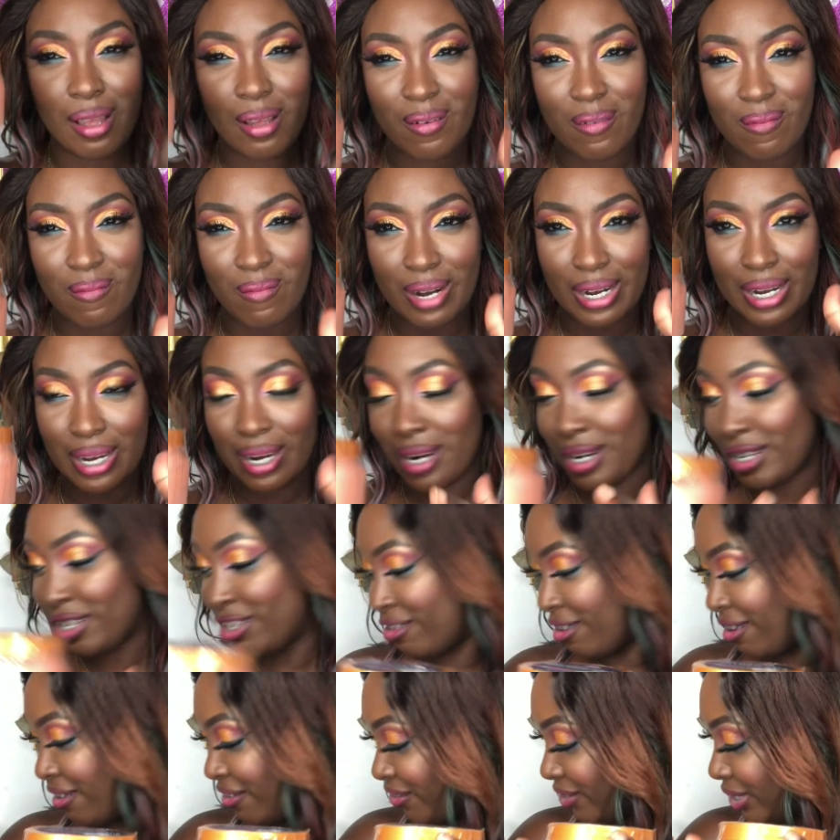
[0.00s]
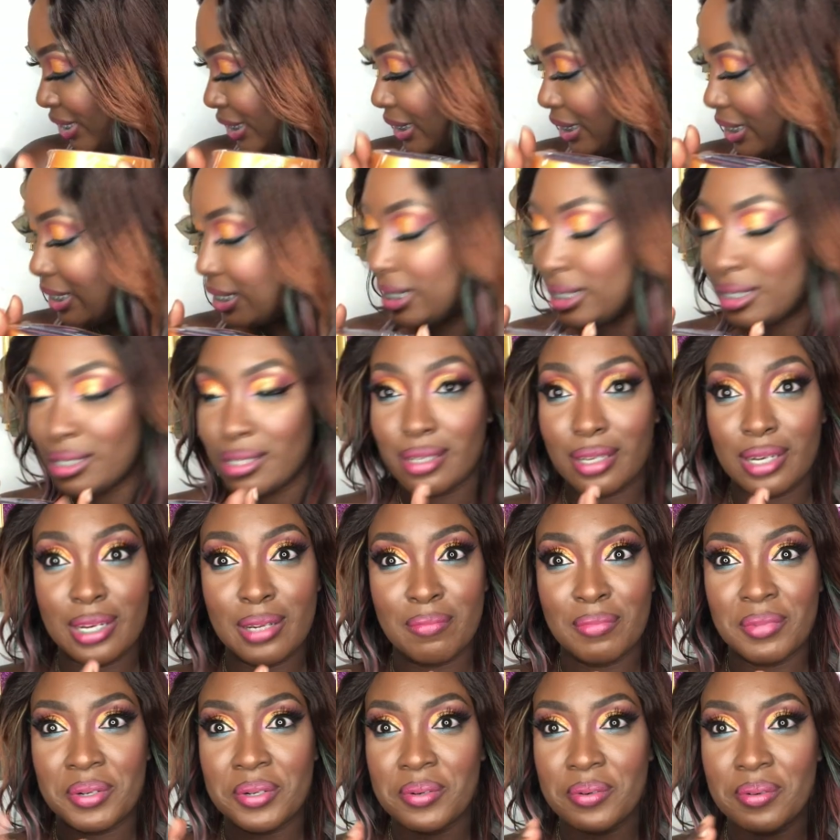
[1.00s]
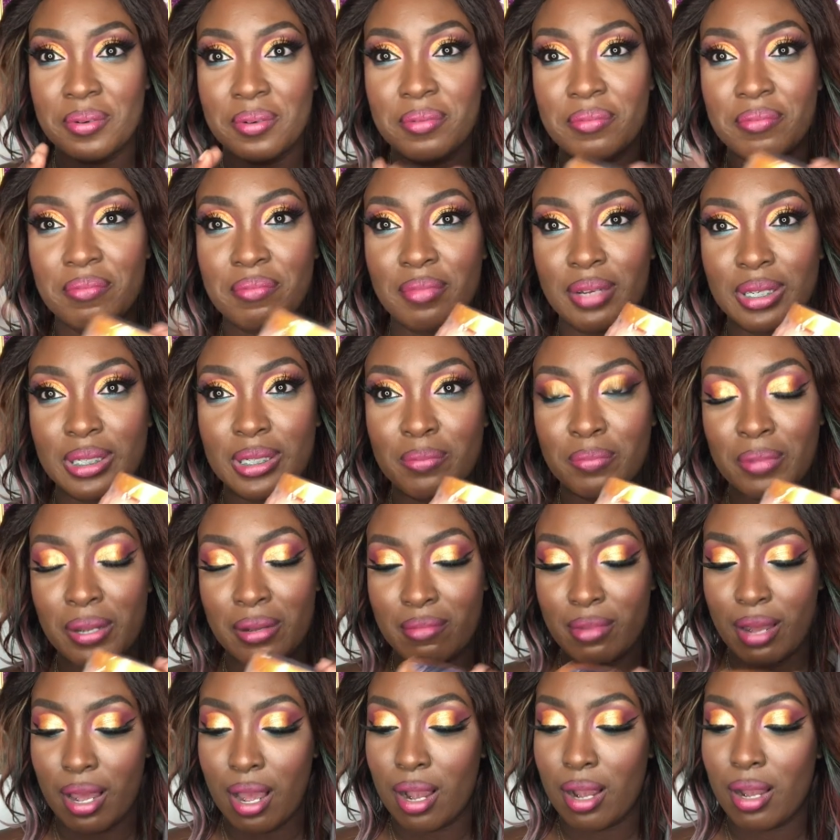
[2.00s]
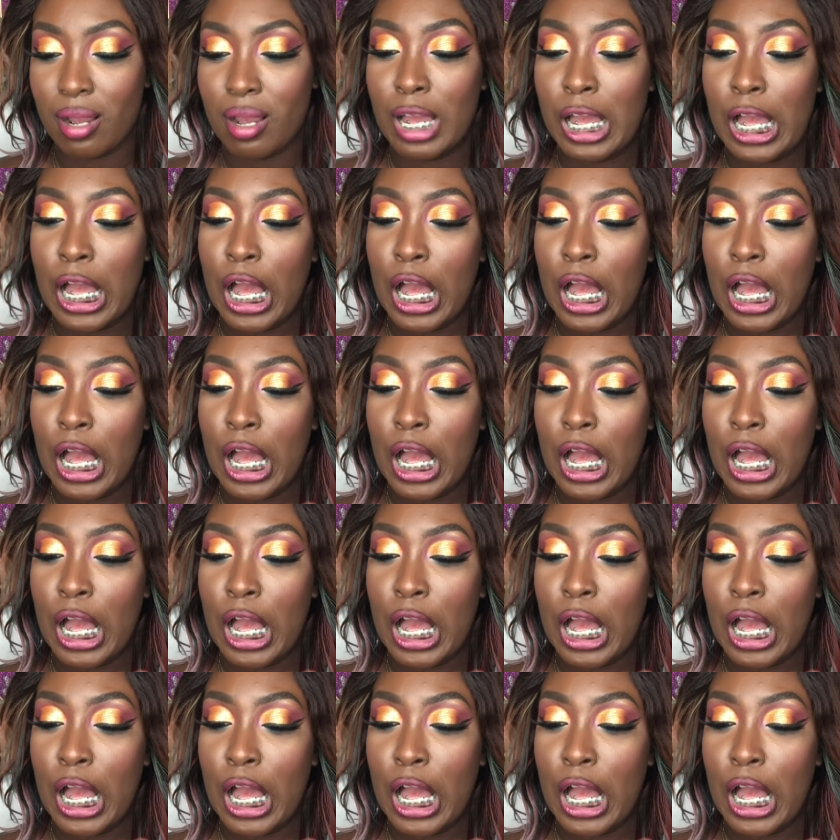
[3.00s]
when you are travel, so them don't mess up your bag.